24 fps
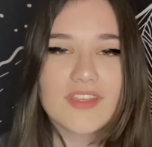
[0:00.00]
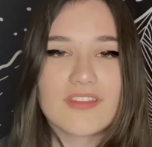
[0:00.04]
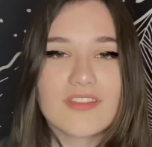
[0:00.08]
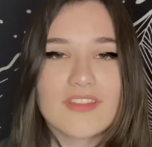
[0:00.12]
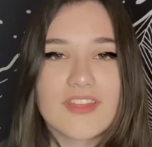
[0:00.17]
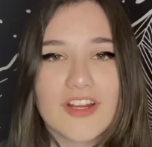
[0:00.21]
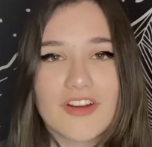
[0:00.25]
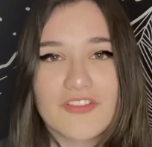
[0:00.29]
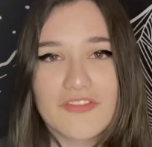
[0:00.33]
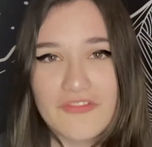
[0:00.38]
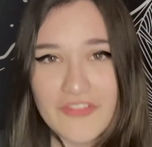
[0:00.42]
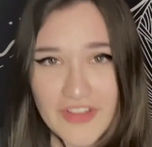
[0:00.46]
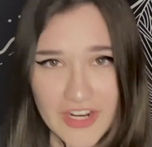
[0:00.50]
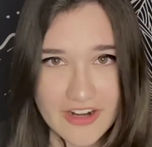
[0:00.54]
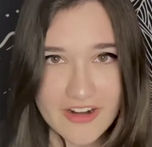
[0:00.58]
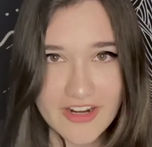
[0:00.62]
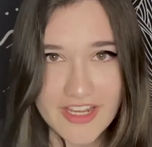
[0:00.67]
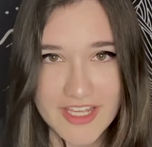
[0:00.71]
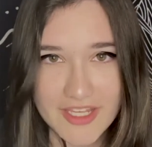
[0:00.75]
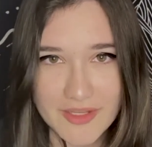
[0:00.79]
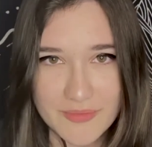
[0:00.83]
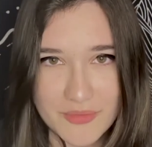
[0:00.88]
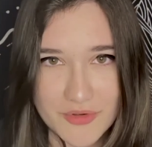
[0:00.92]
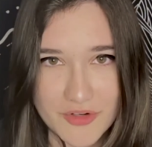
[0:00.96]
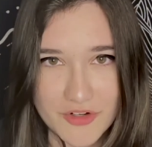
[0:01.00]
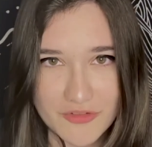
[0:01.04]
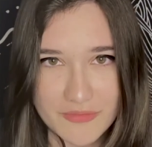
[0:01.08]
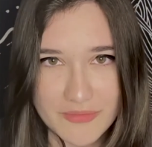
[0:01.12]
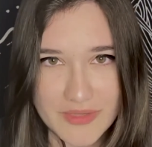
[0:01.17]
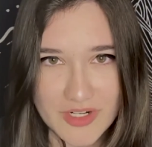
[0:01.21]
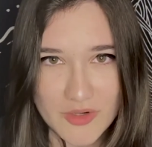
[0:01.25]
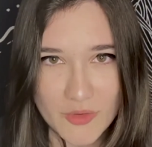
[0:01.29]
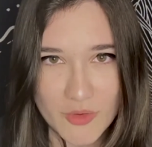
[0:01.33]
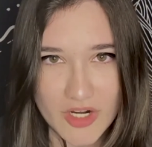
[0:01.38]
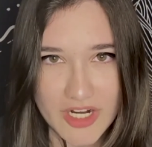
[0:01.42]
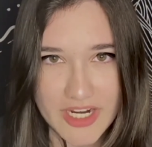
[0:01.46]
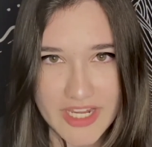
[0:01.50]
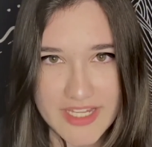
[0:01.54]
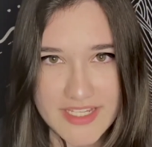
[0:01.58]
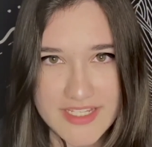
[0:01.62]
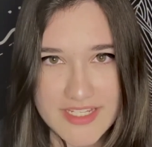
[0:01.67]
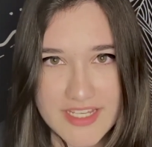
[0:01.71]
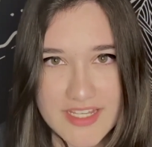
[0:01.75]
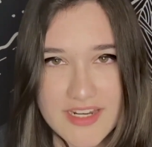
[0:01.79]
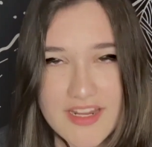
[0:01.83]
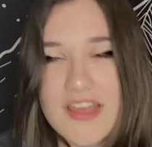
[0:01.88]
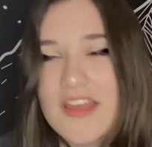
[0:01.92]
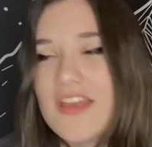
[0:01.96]
They're very improvement
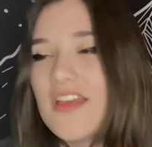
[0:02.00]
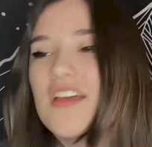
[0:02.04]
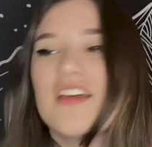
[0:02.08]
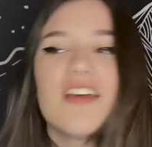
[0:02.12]
oriented.